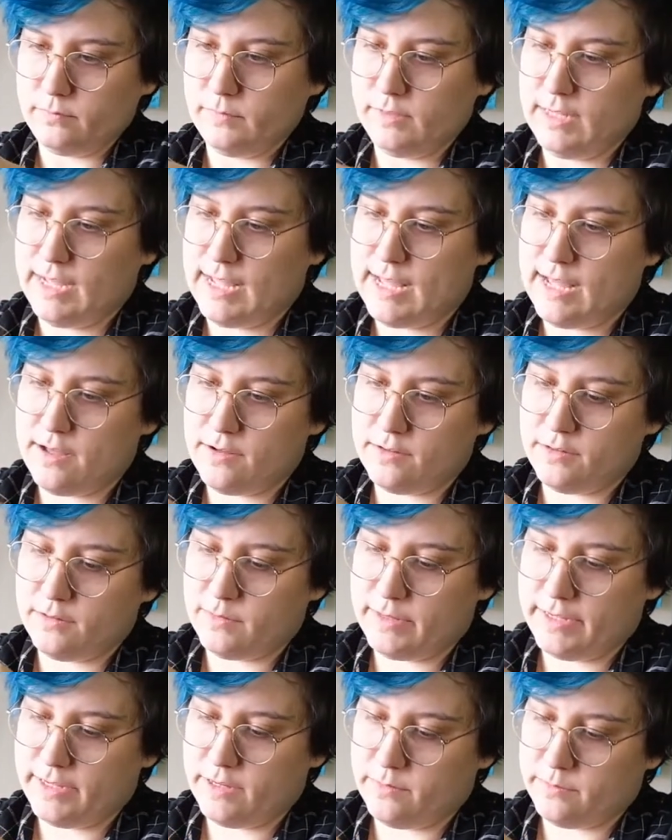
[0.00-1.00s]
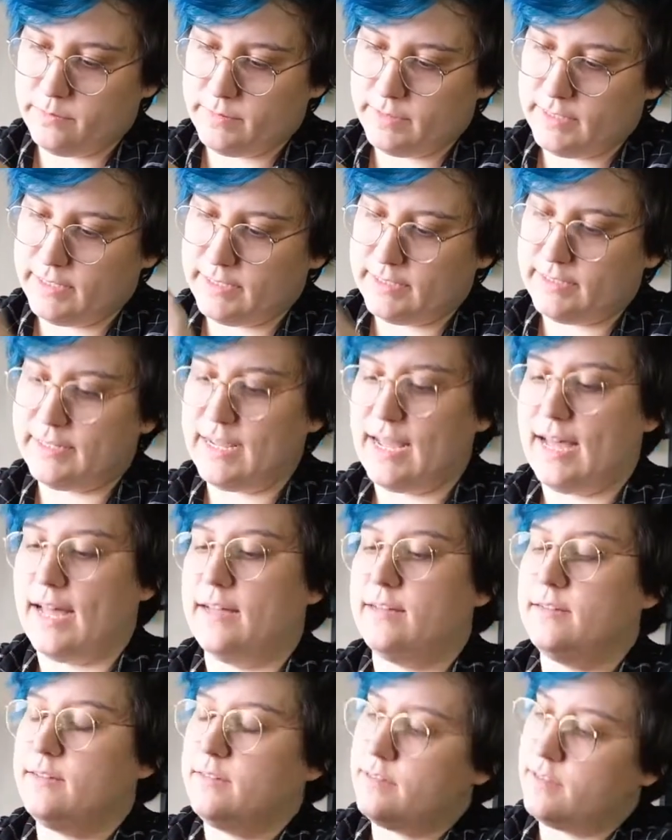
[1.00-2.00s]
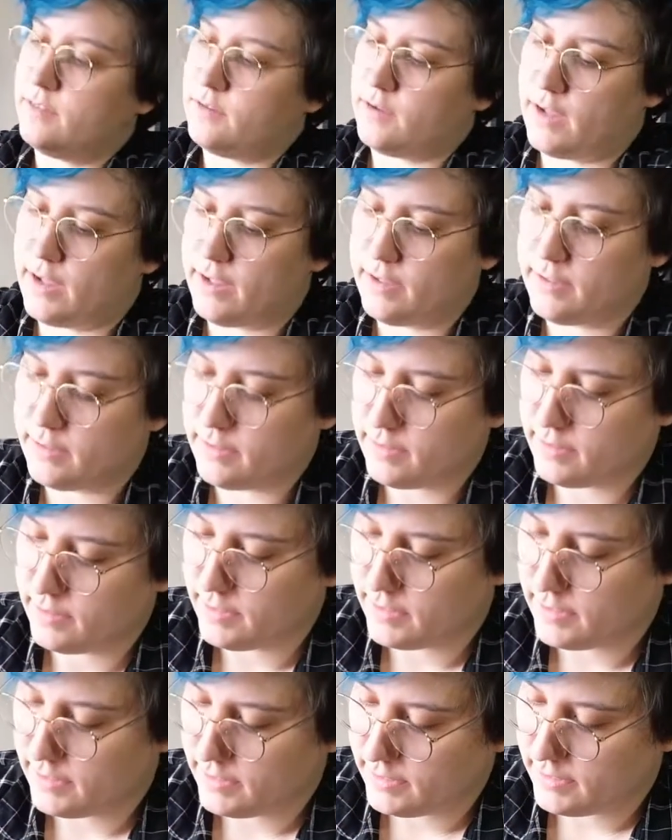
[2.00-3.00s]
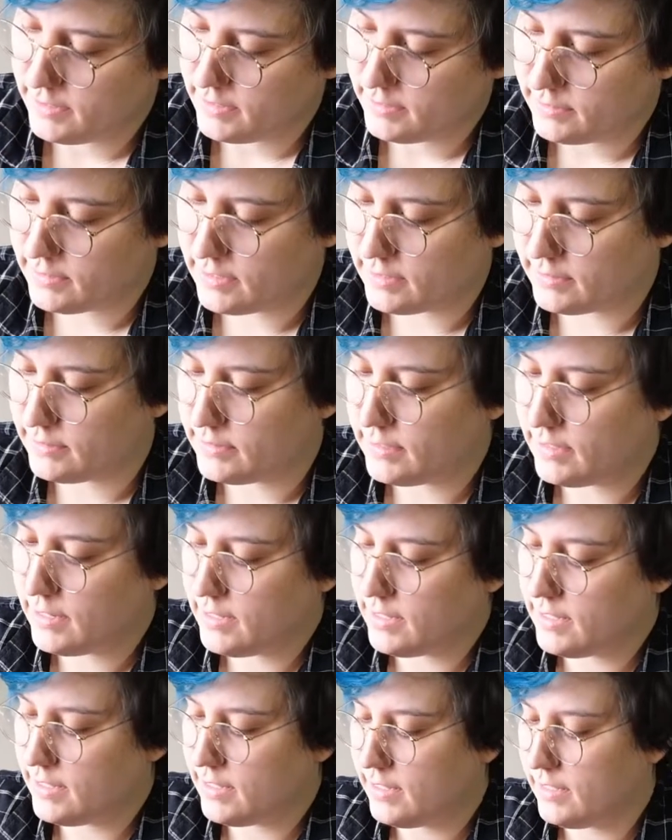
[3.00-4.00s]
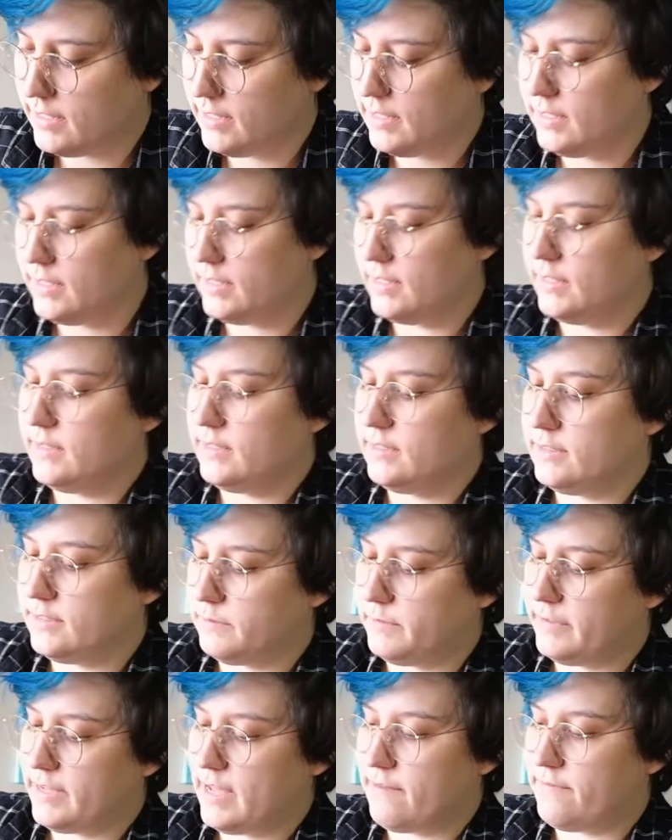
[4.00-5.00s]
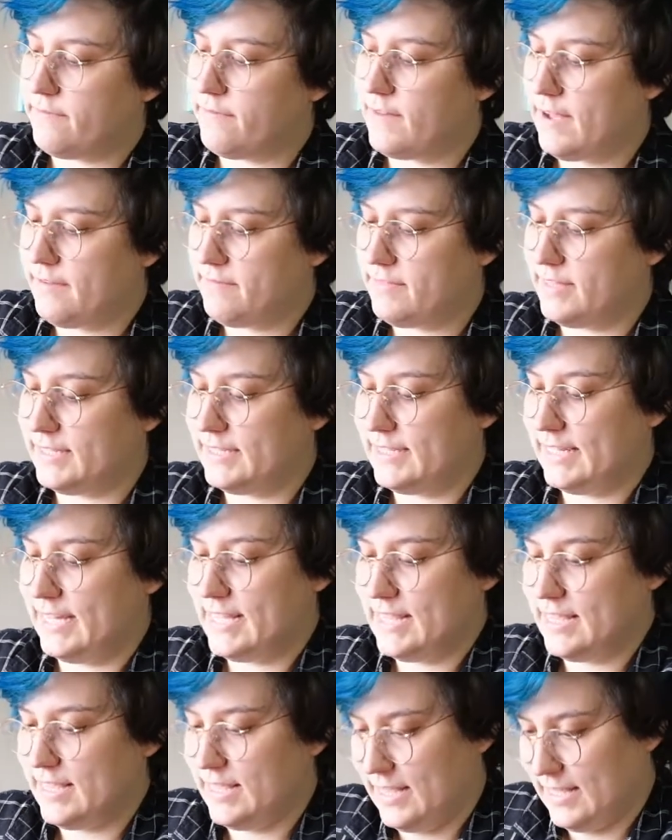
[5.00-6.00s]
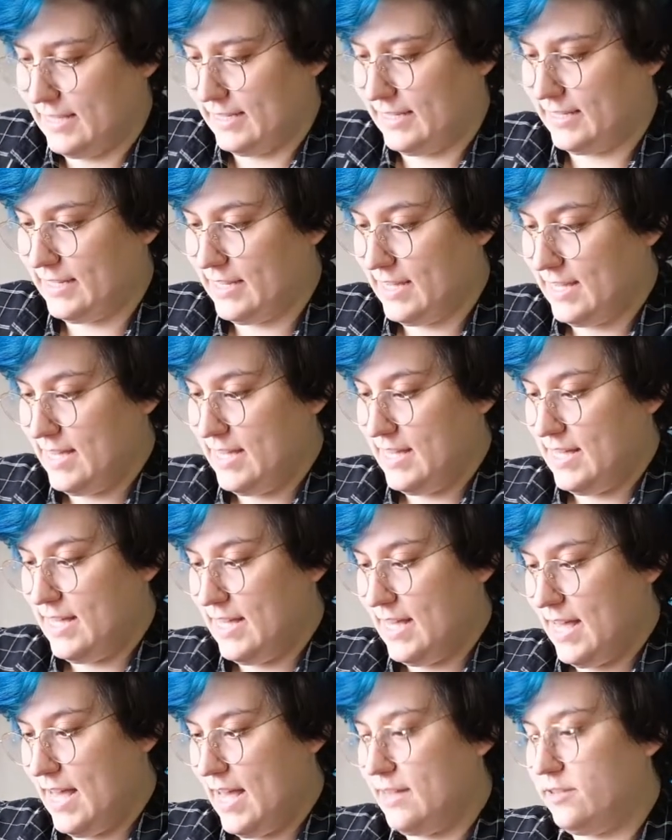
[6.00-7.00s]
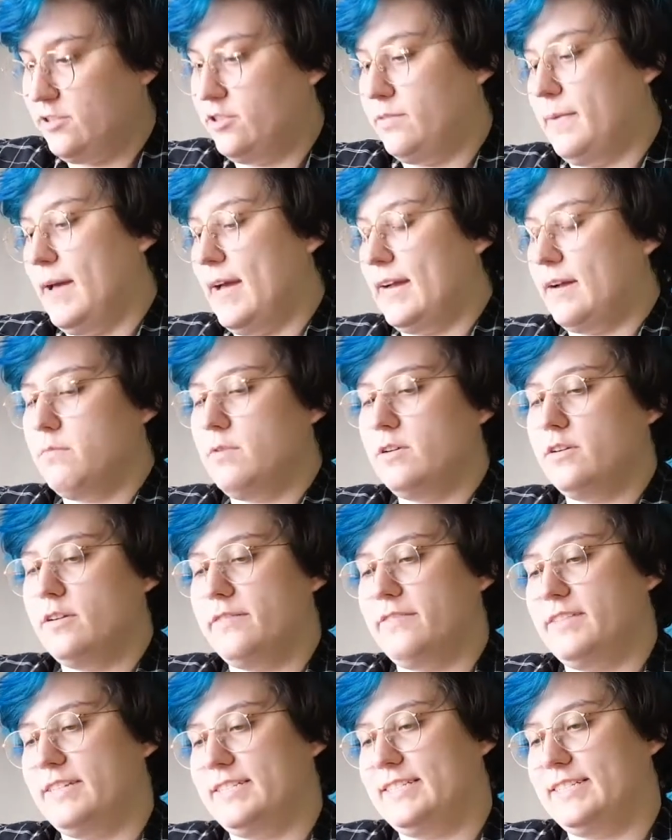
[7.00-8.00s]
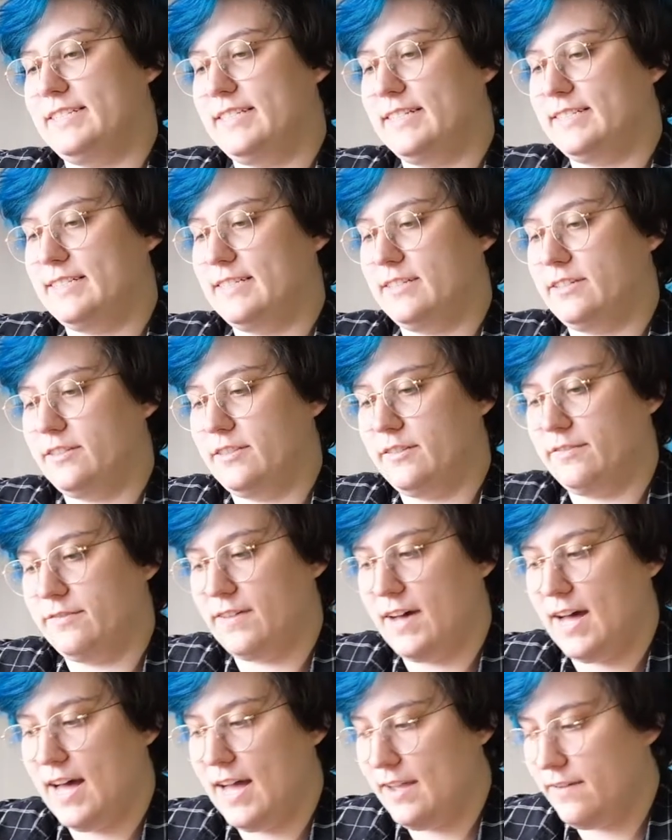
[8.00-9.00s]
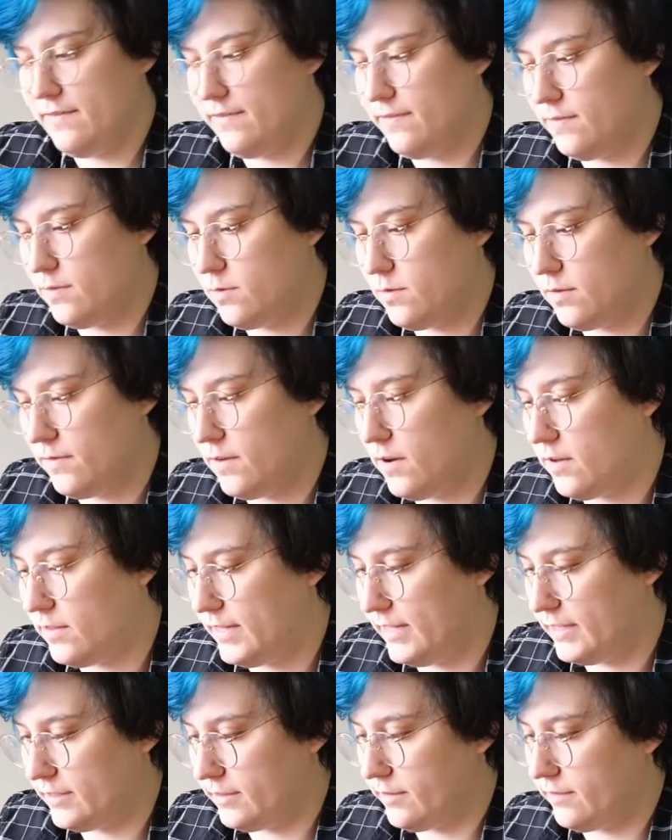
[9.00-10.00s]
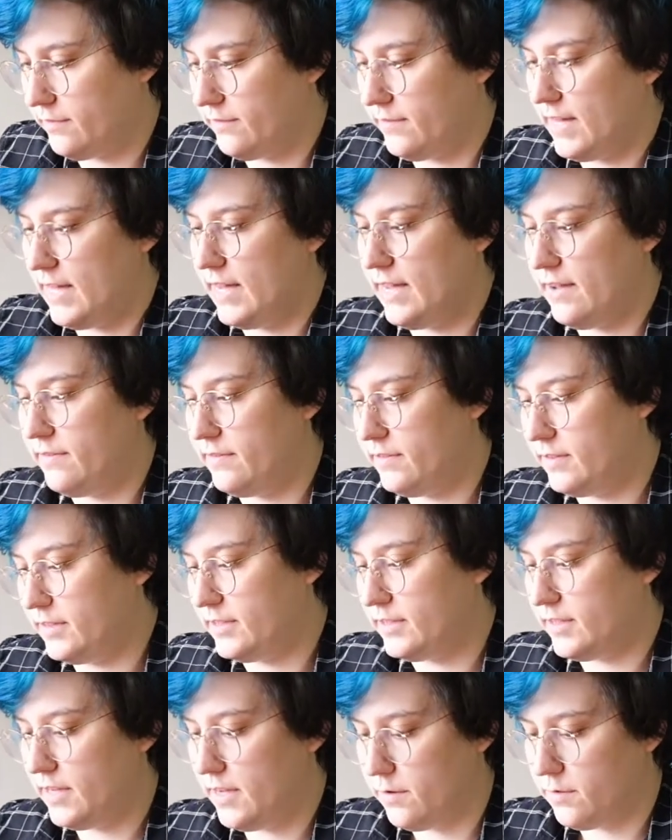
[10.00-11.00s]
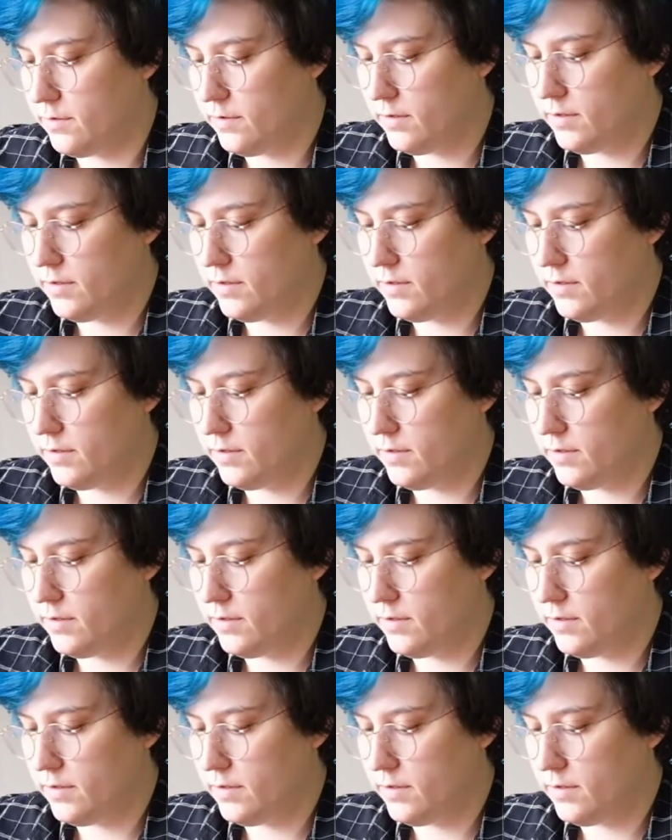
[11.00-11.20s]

How do I open this? Okay. Dun, dun, dun. So we got 5 things in this extra bag. I'm wondering if this is considered the 5 or if all these are the 5. So,